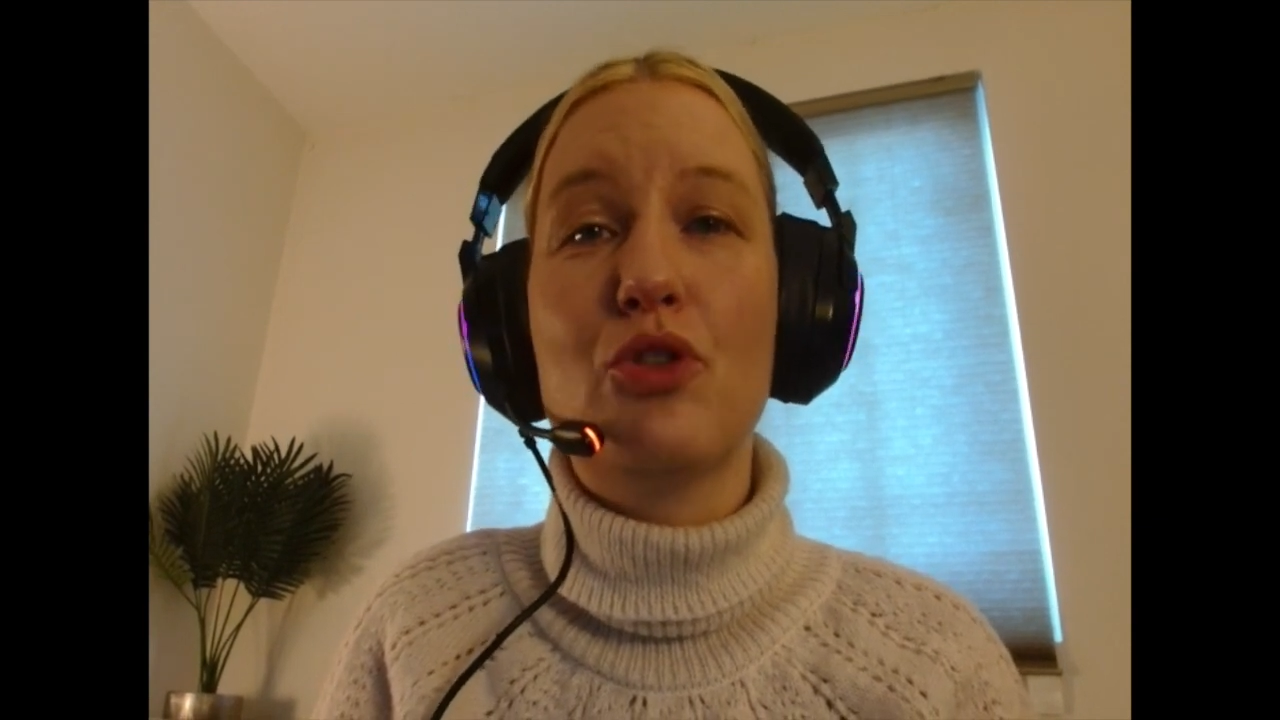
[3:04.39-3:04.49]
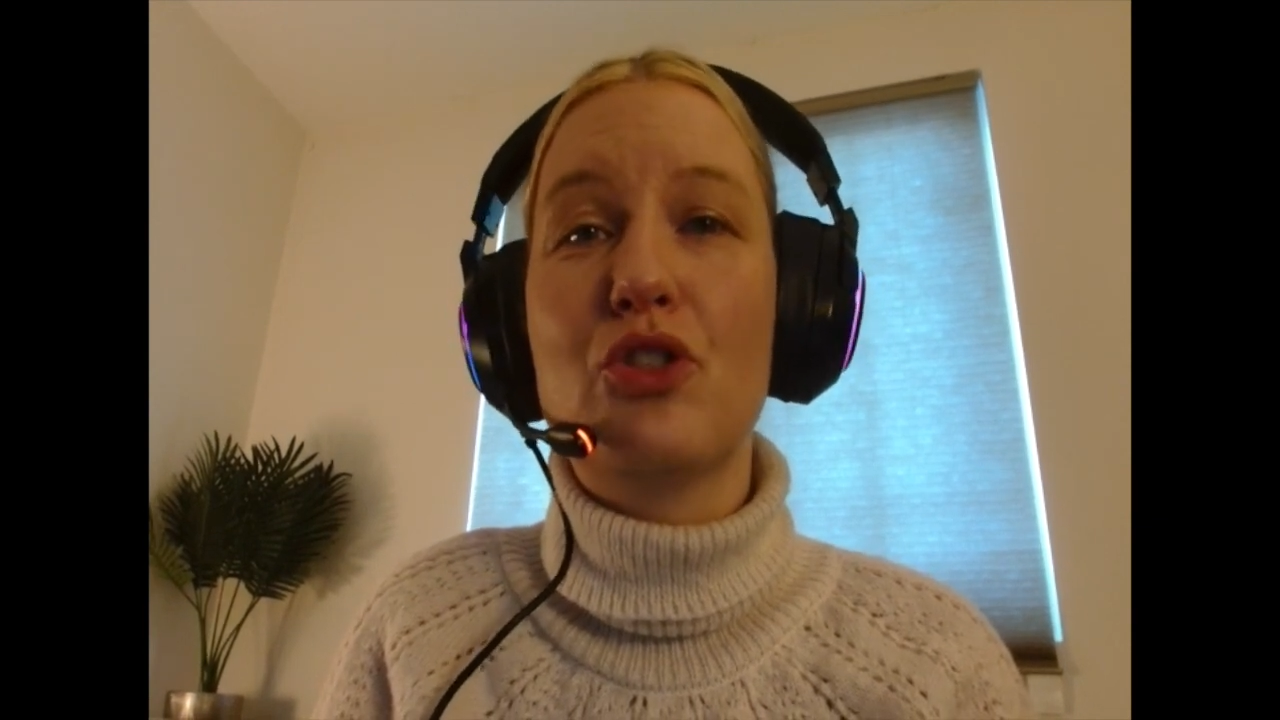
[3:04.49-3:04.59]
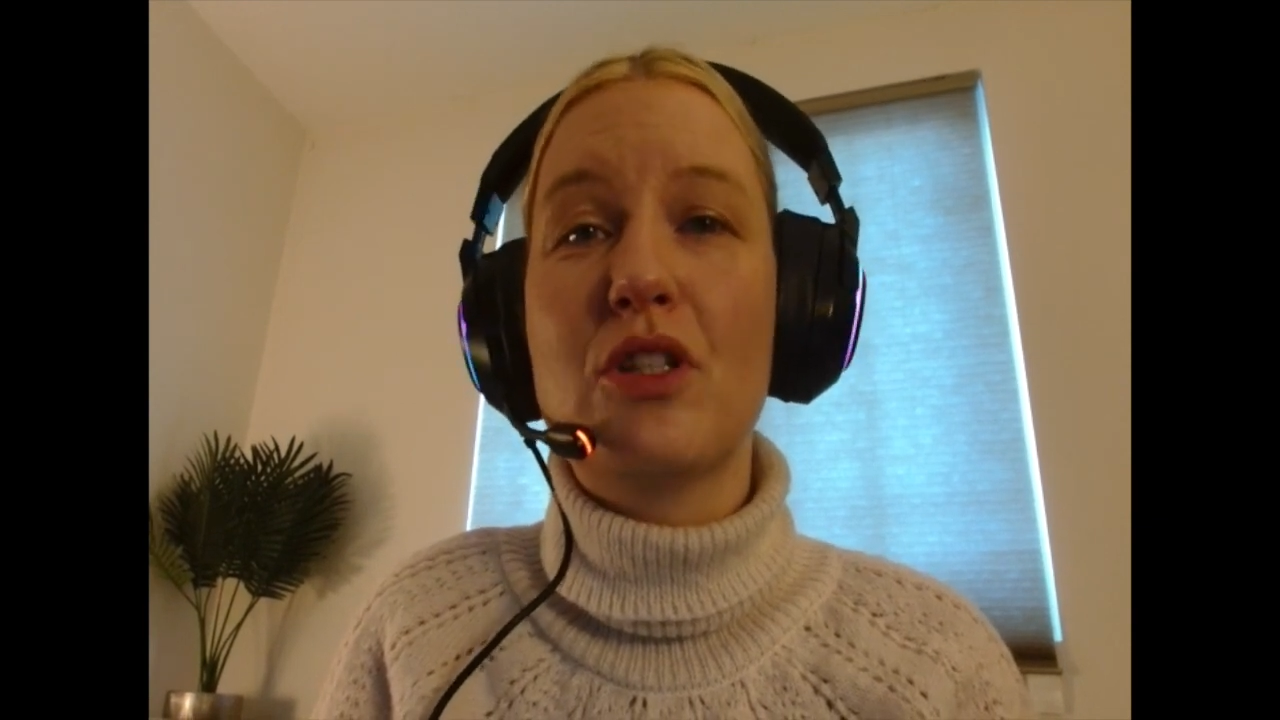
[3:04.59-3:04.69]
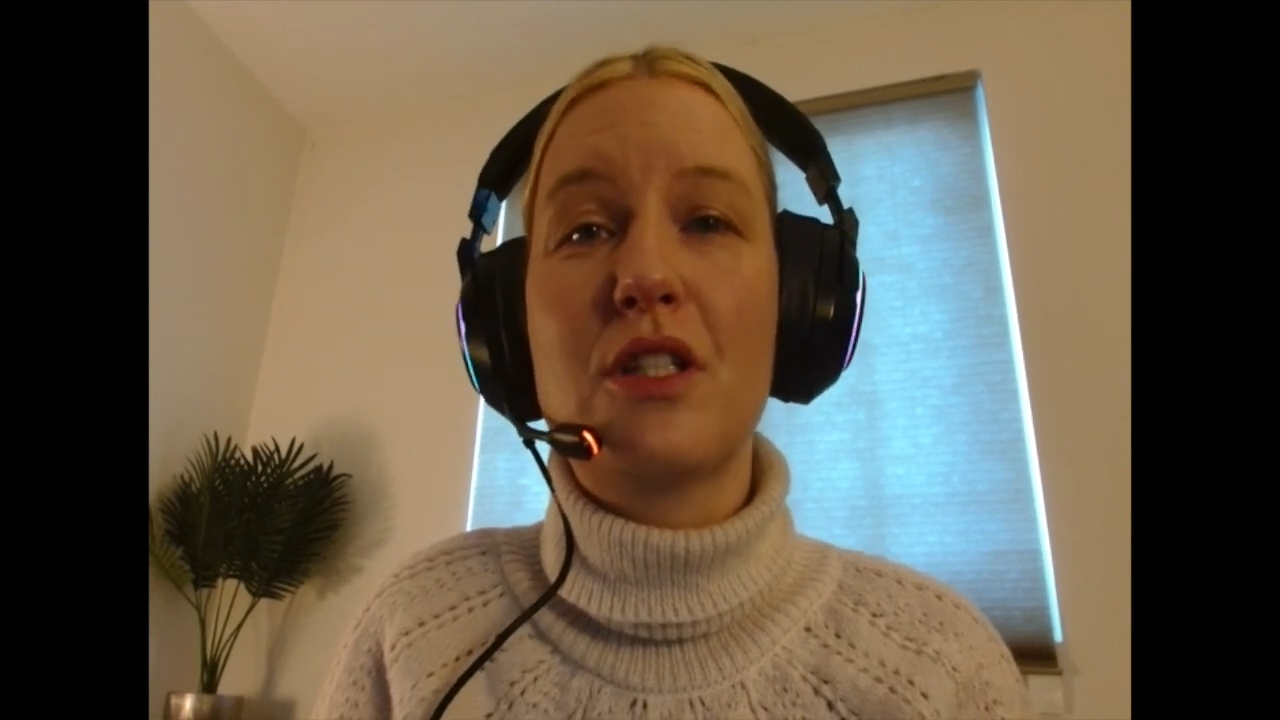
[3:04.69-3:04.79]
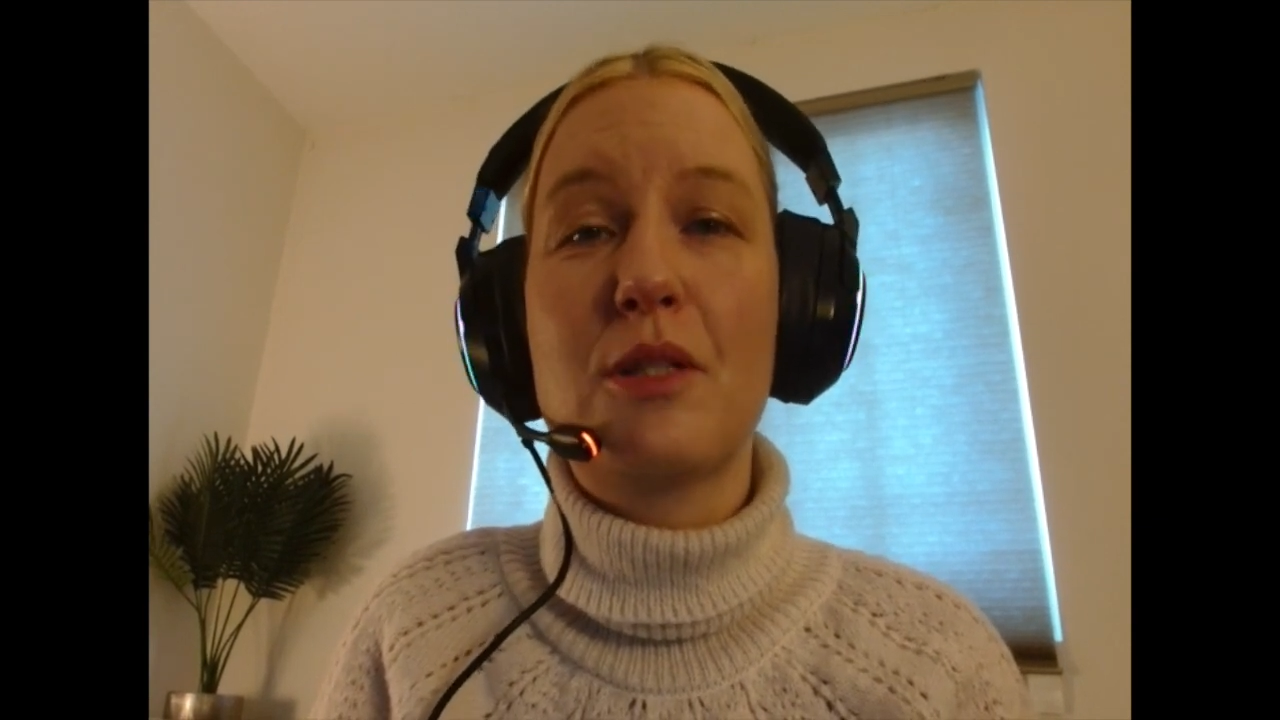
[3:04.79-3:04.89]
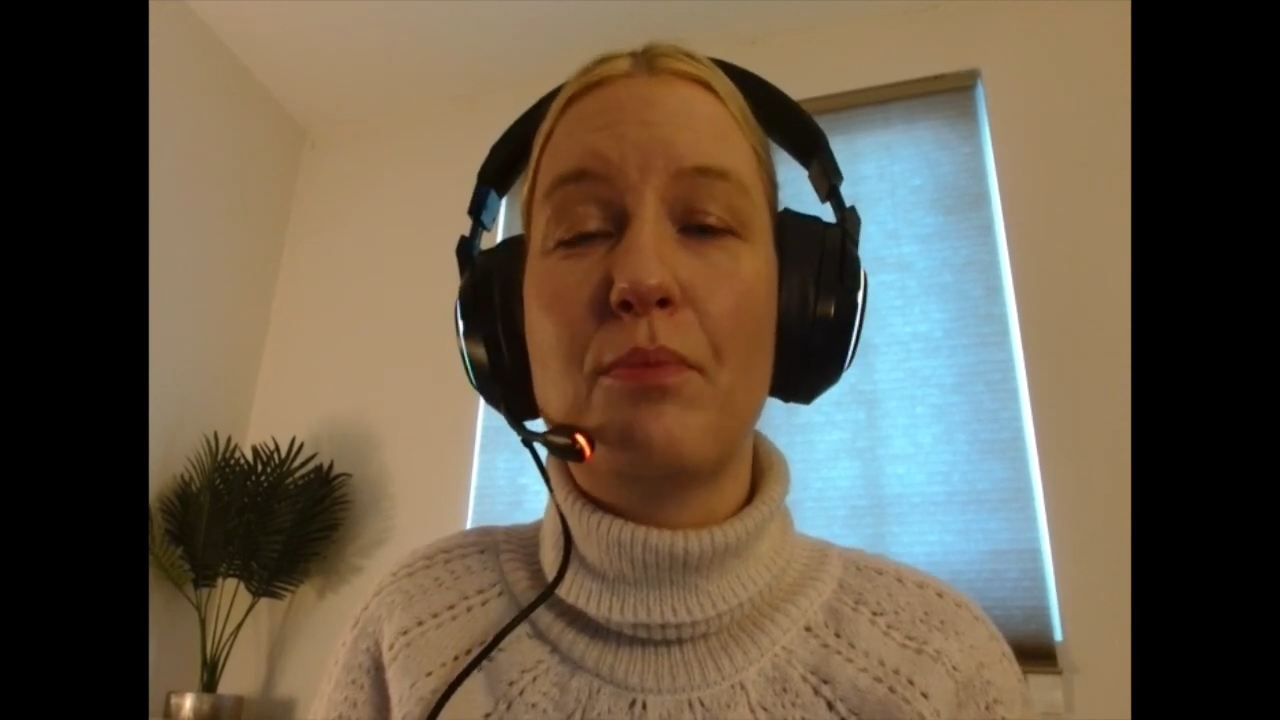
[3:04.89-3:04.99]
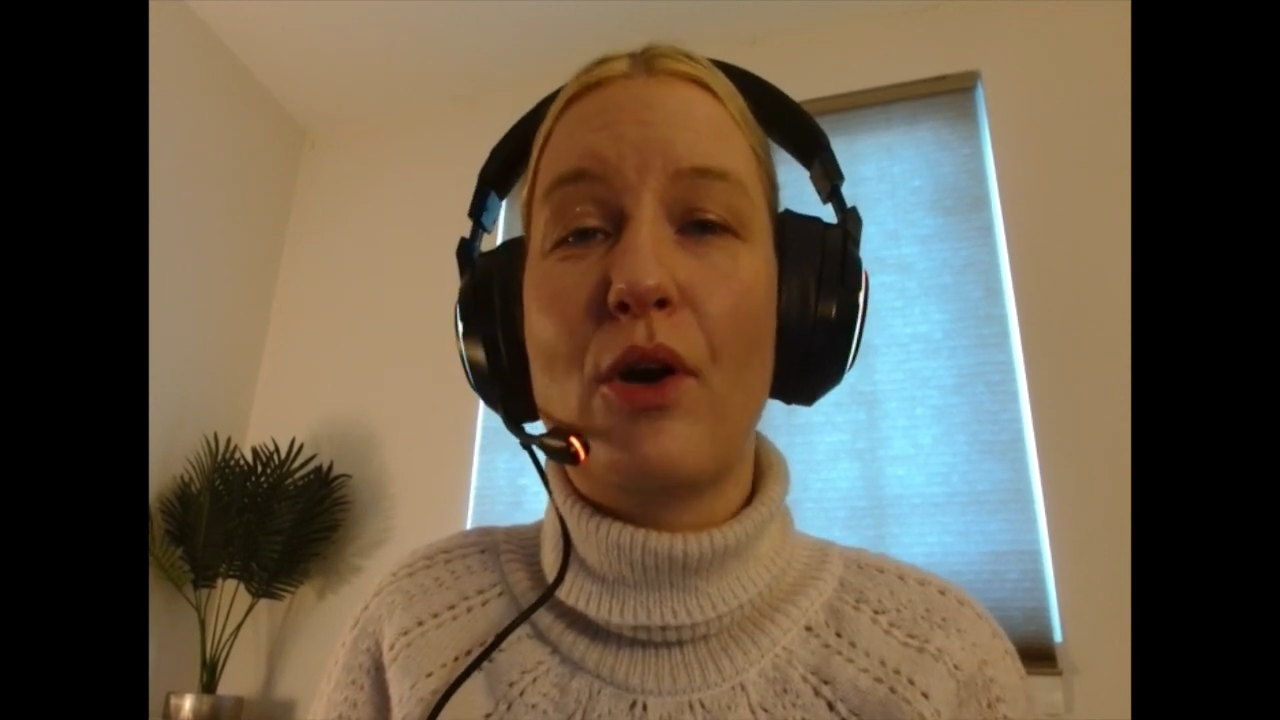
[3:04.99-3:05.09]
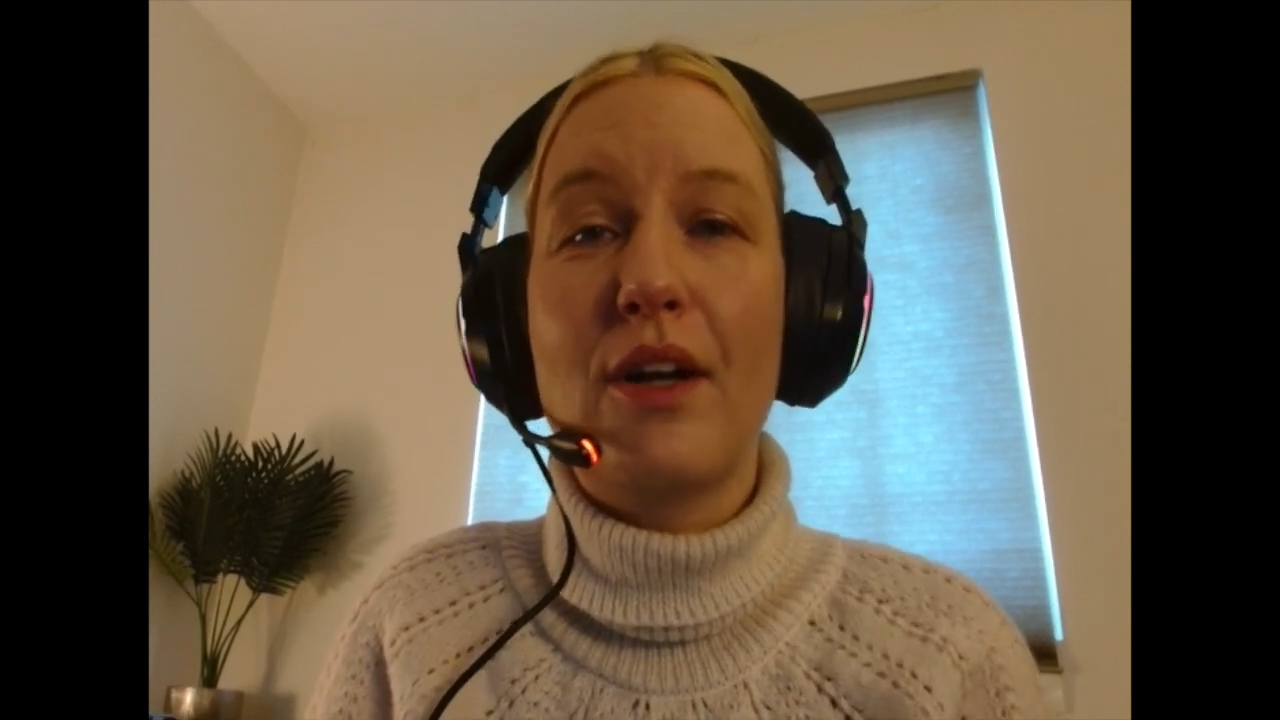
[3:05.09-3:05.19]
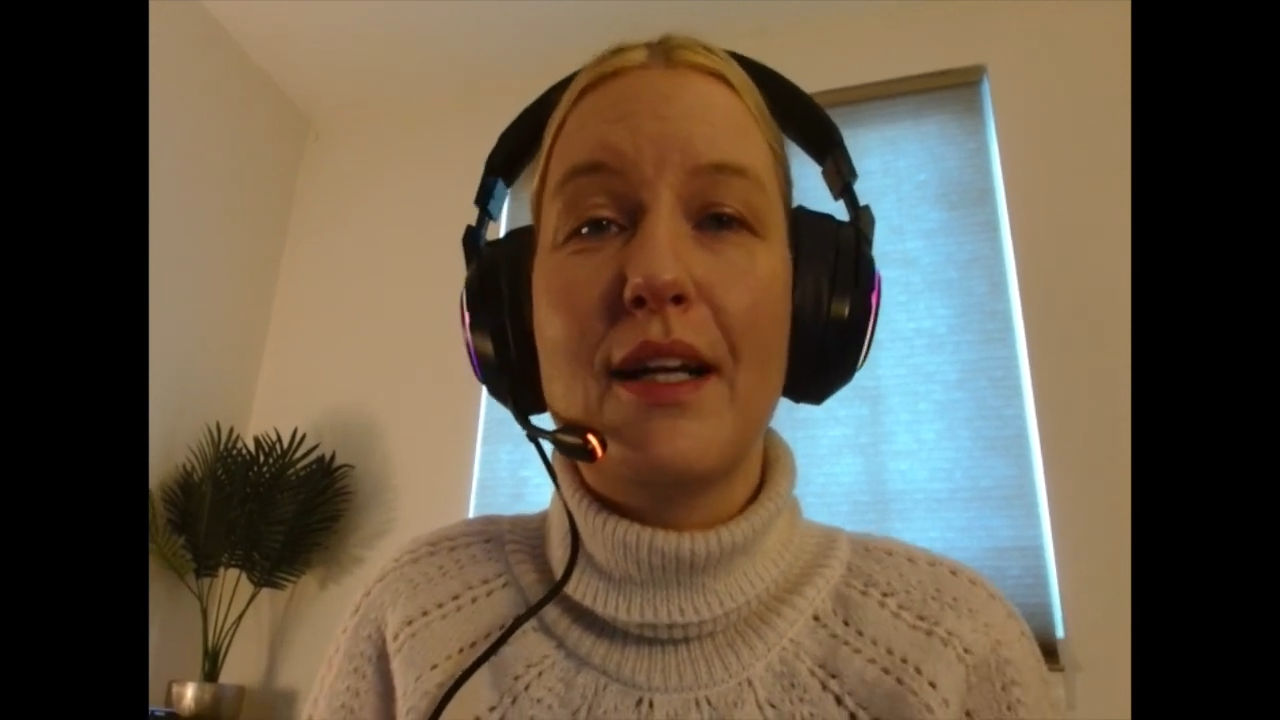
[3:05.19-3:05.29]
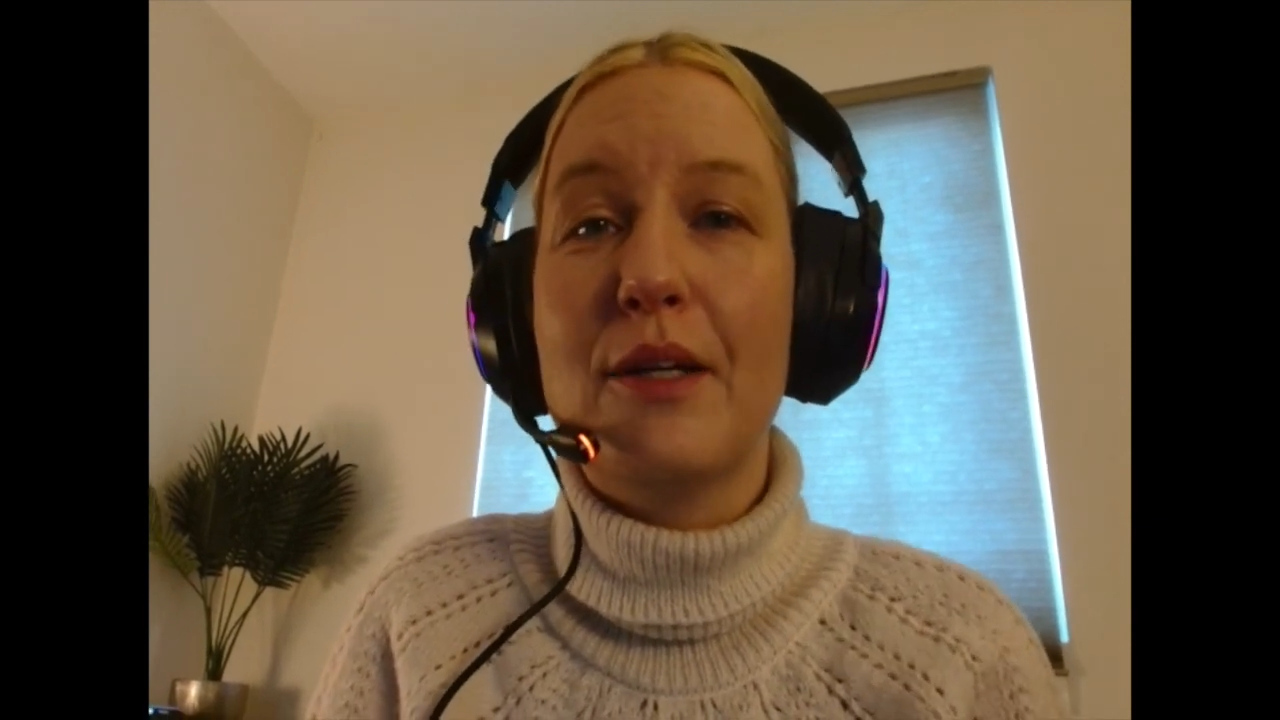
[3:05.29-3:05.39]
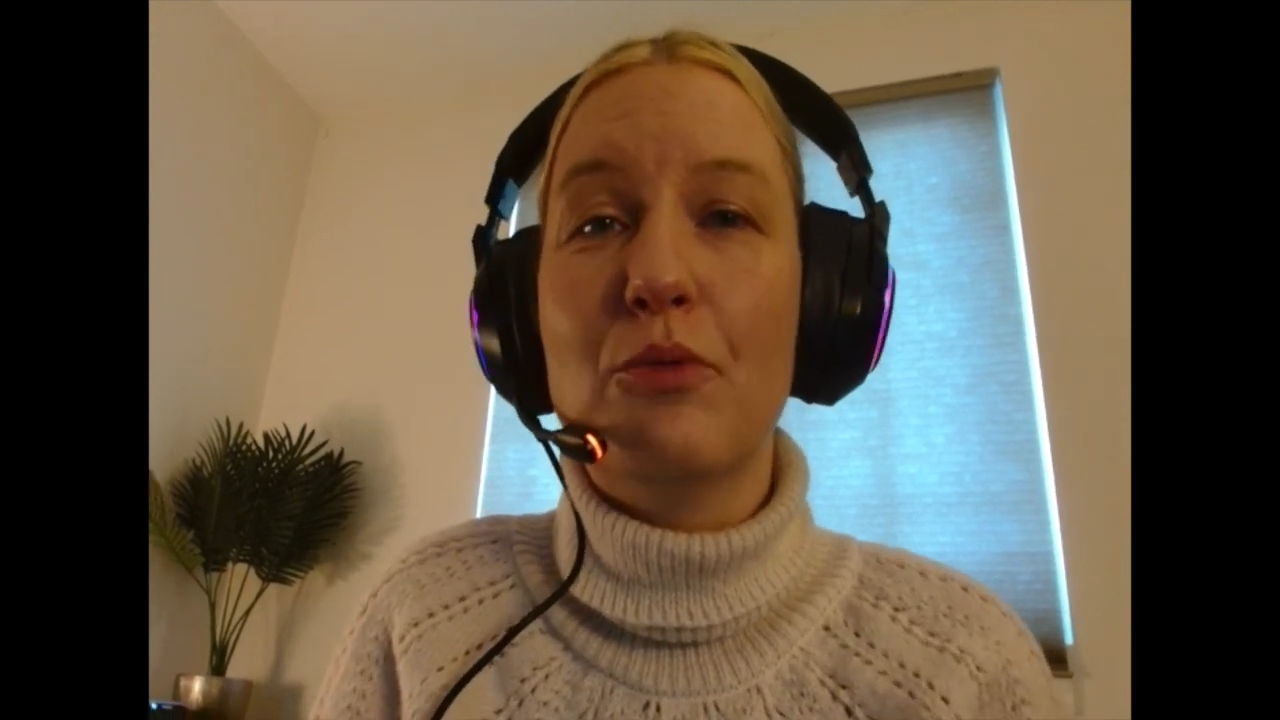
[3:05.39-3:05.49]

just sparkling